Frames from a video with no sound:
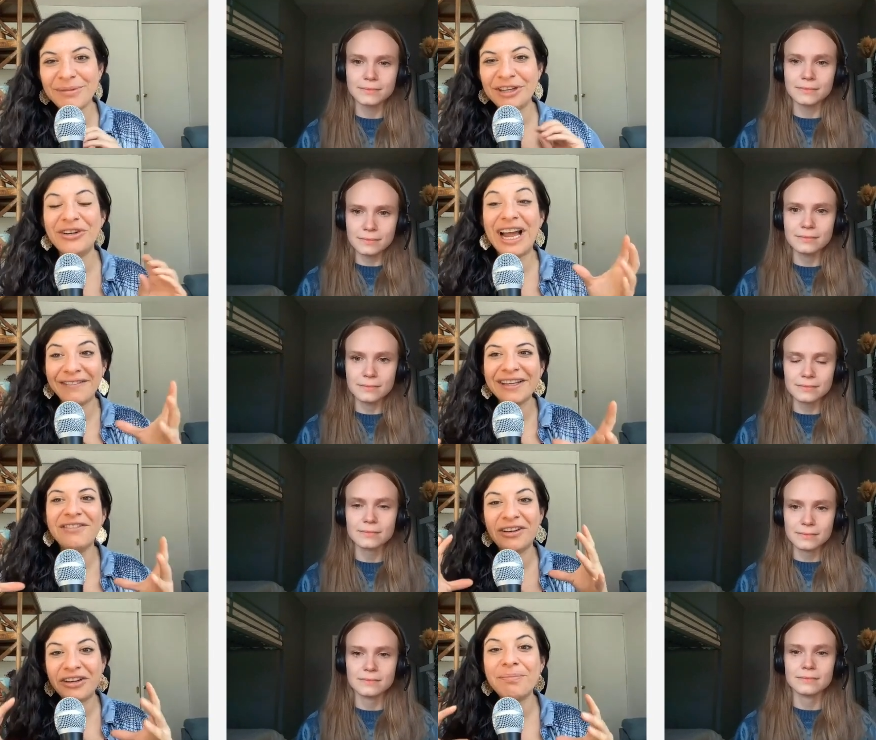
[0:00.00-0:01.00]
Speaker 1: upon. You're
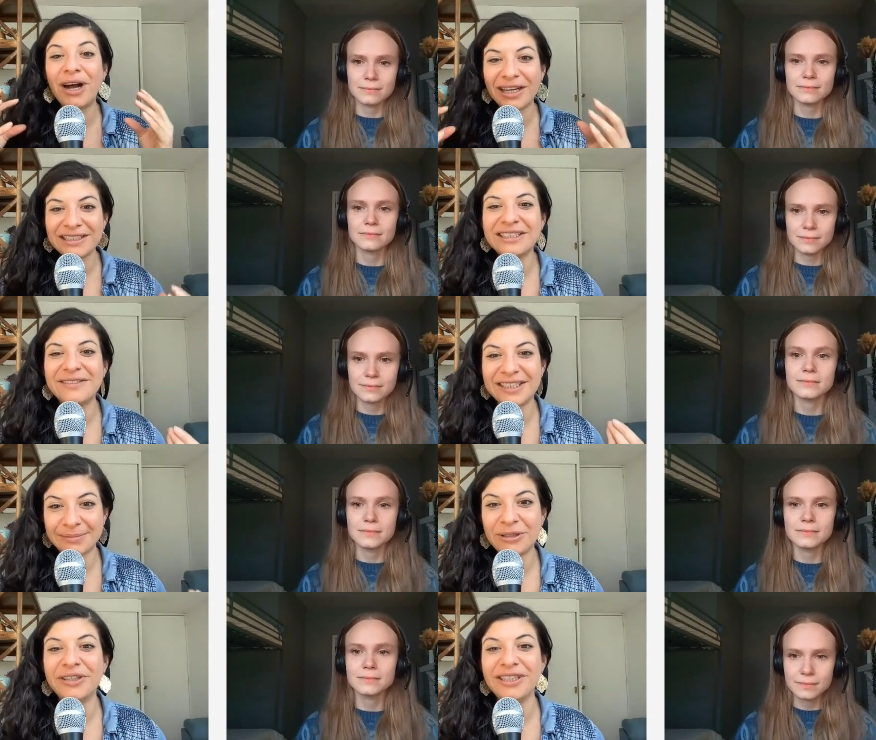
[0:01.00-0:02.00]
having a very positive
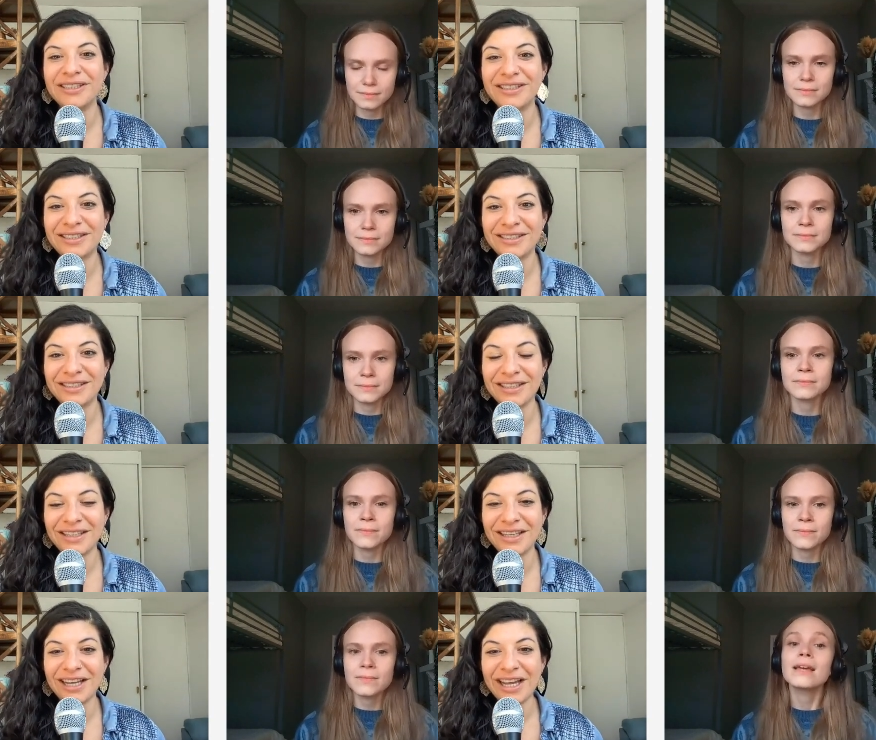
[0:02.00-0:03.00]
experience
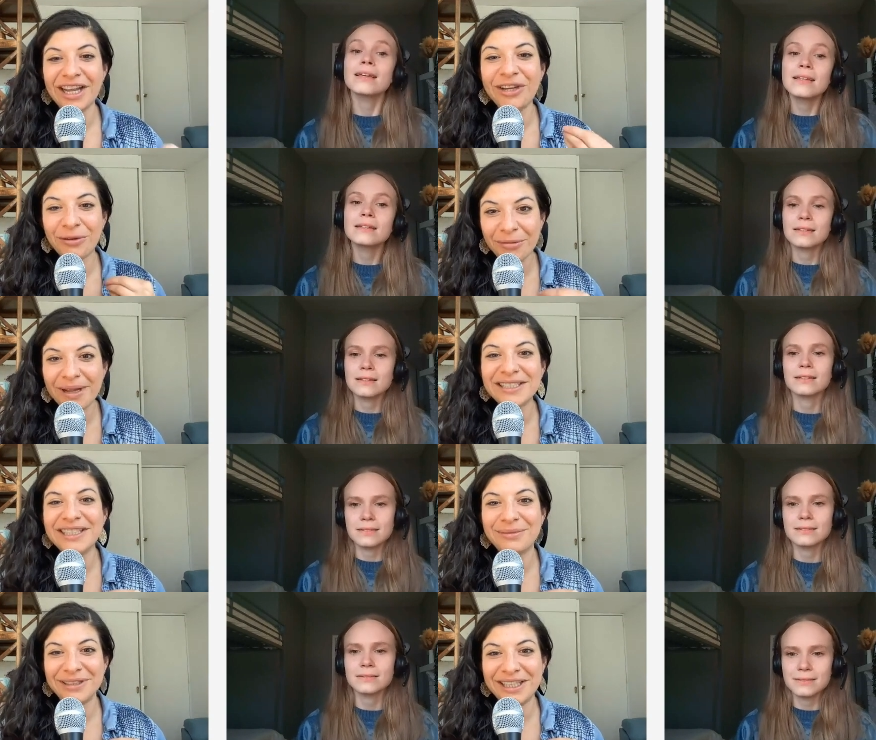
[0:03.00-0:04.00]
in your
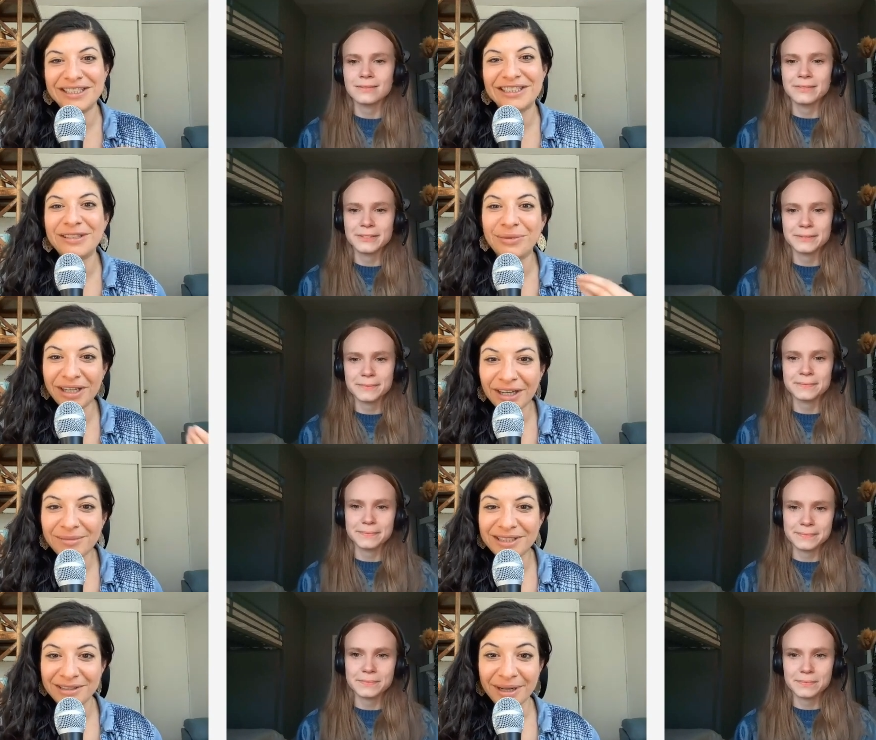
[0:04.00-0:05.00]
romantic relationship when it
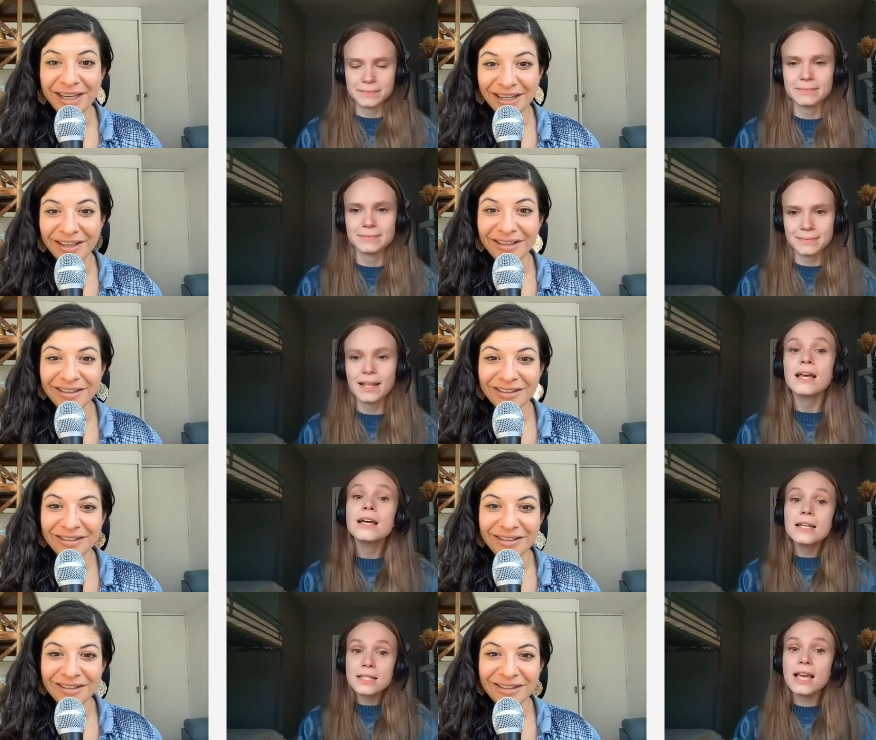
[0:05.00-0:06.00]
comes to money.
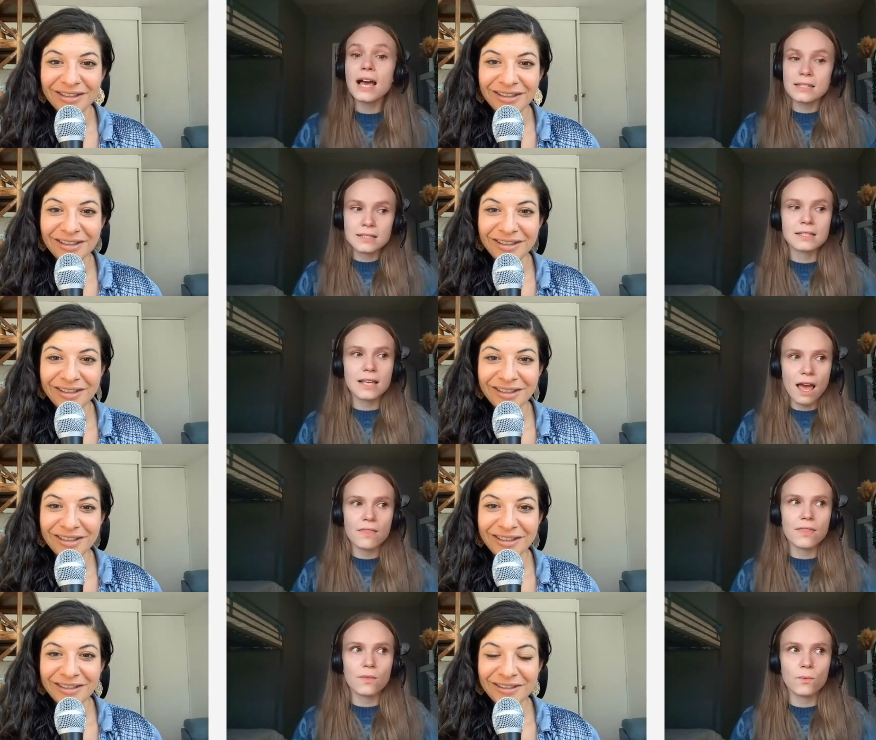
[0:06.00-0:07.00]
Speaker 2: Yes.
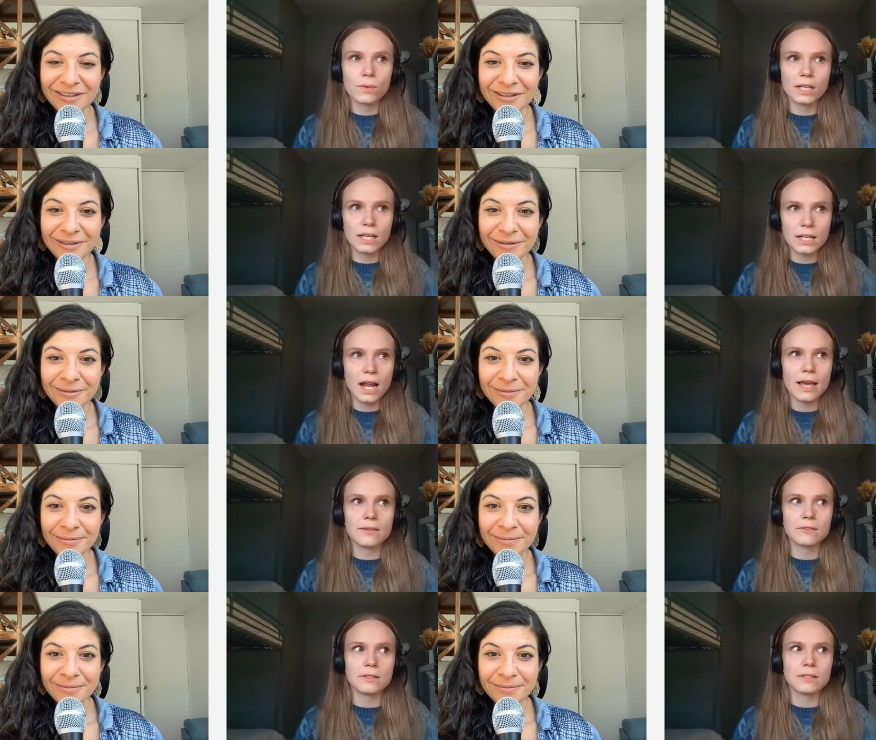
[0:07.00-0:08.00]
Yeah. He and
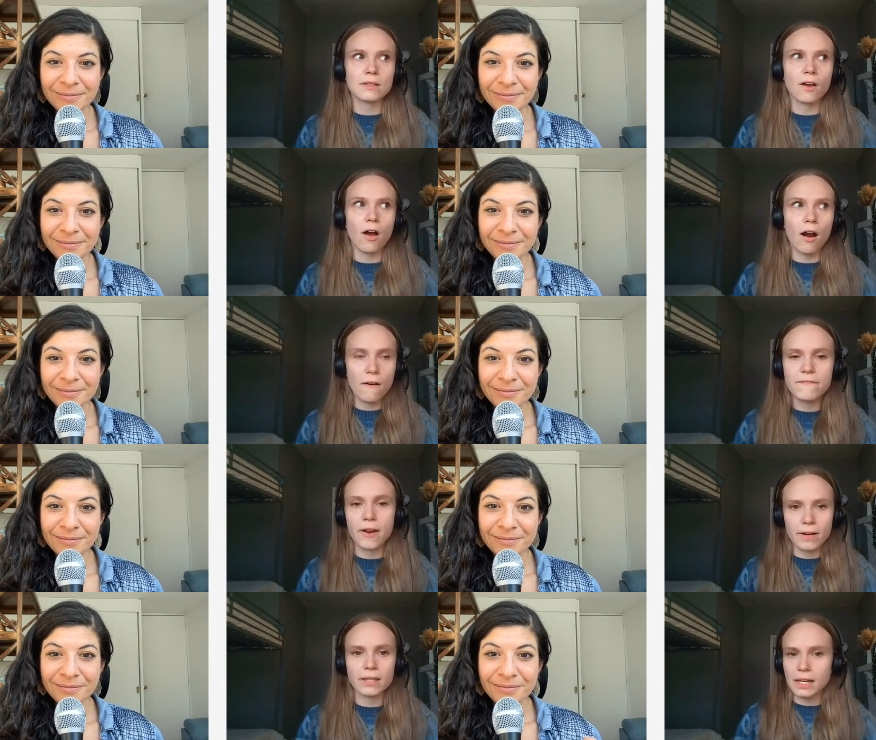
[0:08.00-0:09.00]
I are
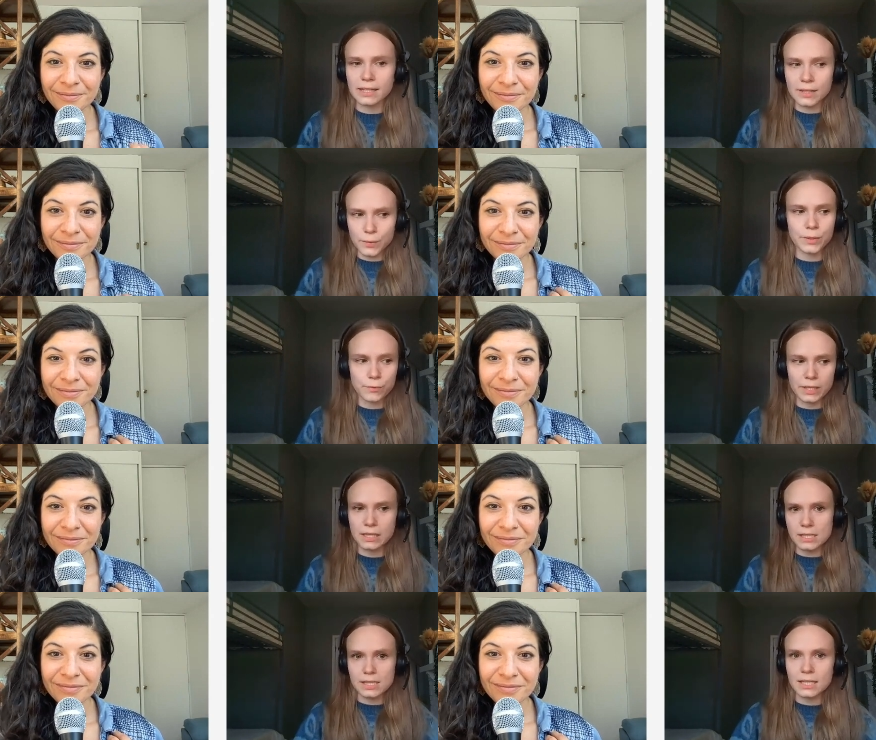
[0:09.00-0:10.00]
very lucky that we
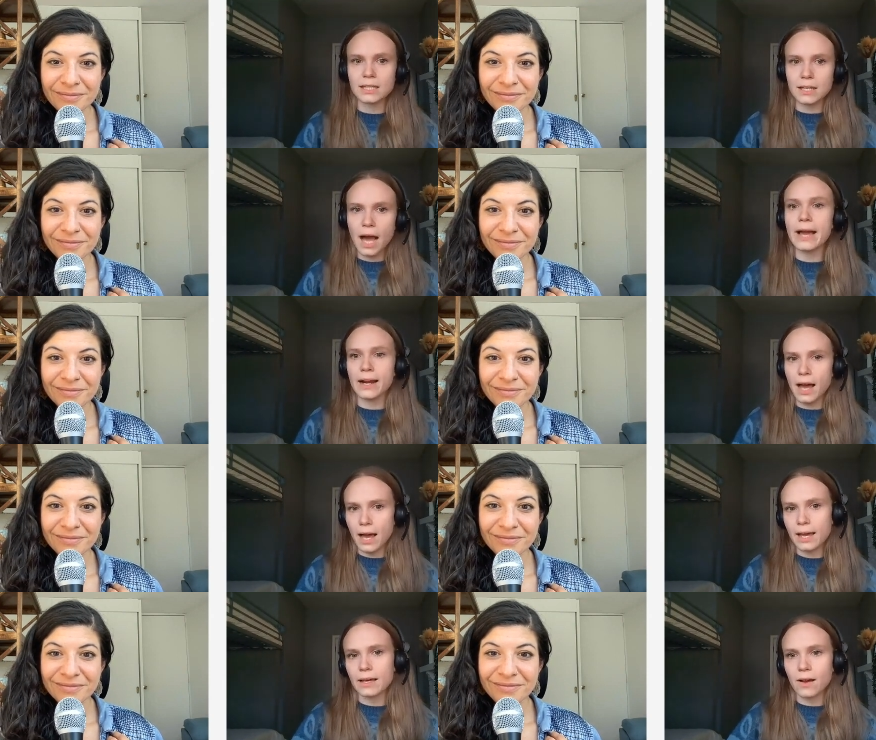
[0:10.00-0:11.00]
really see eye to
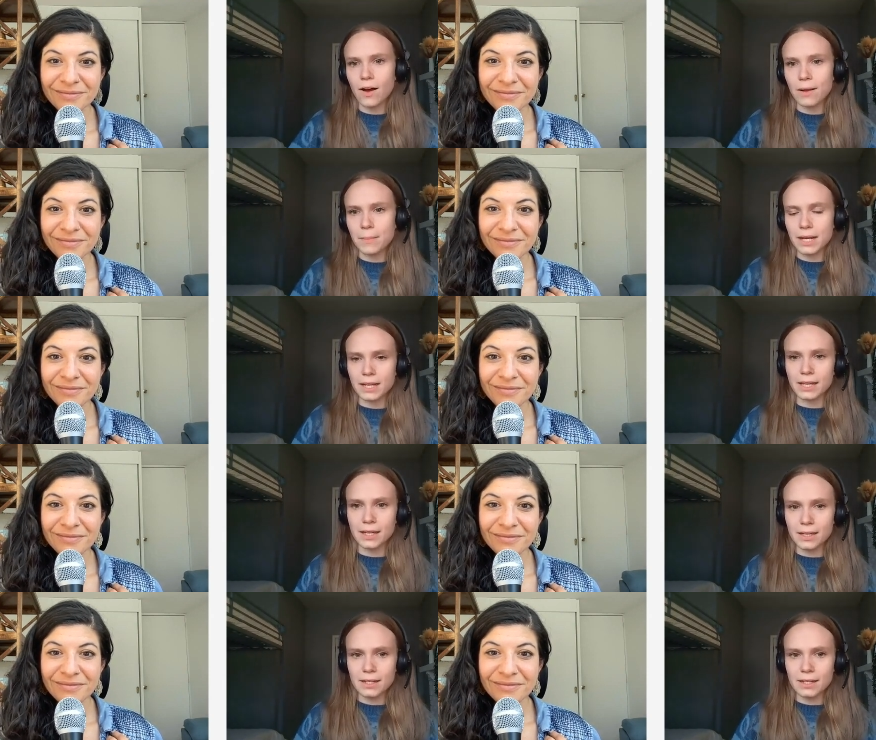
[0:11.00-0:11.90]
eye on money